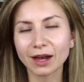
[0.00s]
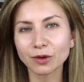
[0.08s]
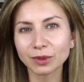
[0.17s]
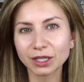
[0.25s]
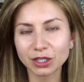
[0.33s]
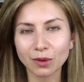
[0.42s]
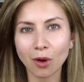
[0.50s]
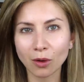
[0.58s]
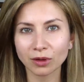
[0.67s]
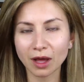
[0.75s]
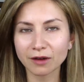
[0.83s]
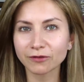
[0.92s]
I don't really do a
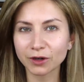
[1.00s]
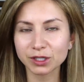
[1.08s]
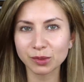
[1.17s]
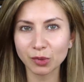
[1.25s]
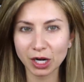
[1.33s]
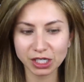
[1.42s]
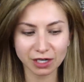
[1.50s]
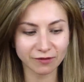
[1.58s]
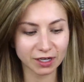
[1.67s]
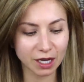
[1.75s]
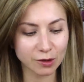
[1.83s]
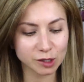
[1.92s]
whole lot of first impression
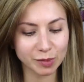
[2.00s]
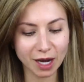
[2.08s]
videos,